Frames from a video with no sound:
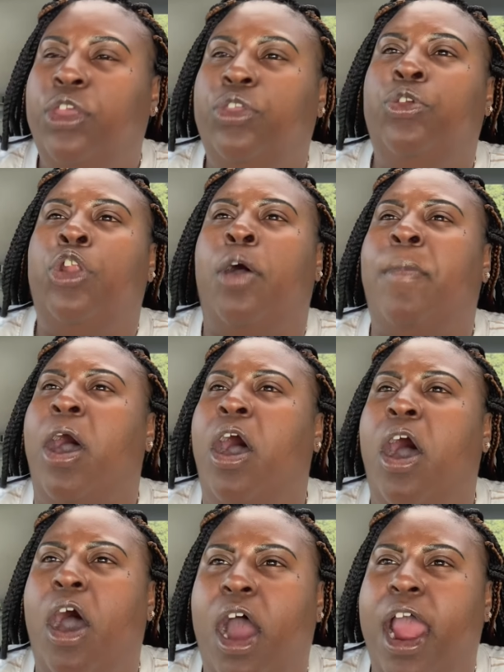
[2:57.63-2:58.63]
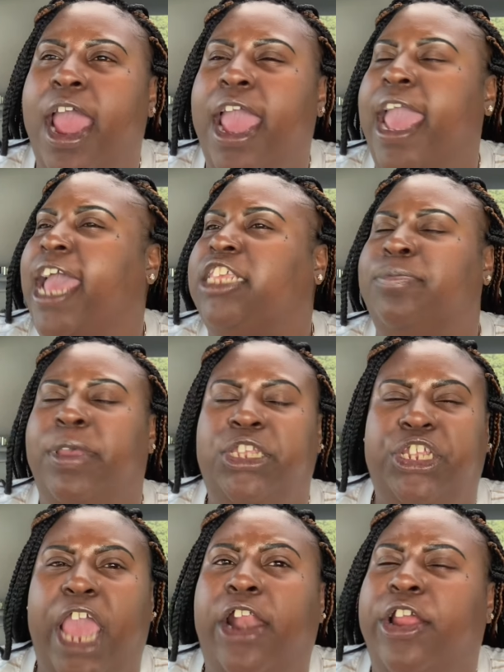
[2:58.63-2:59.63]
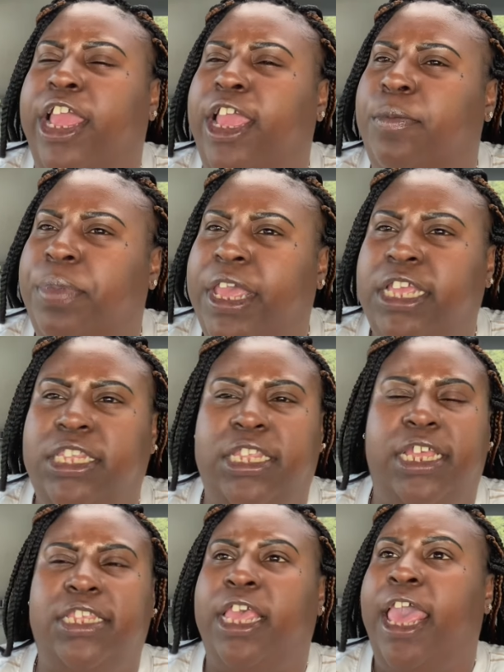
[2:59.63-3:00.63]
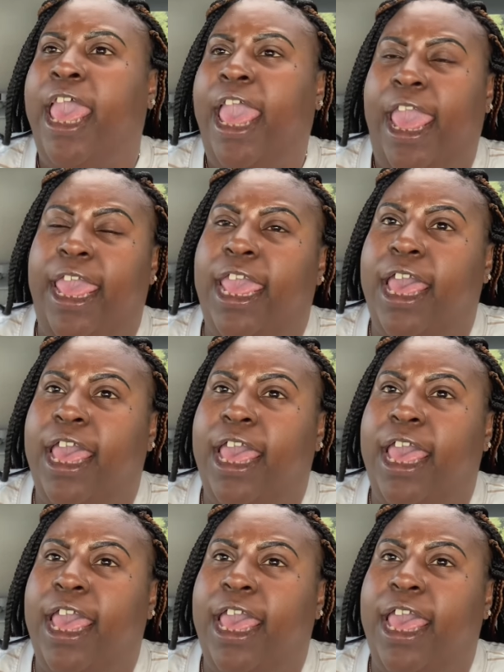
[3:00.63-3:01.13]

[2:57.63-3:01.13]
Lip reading: You know, my heart has been shattered in pieces. And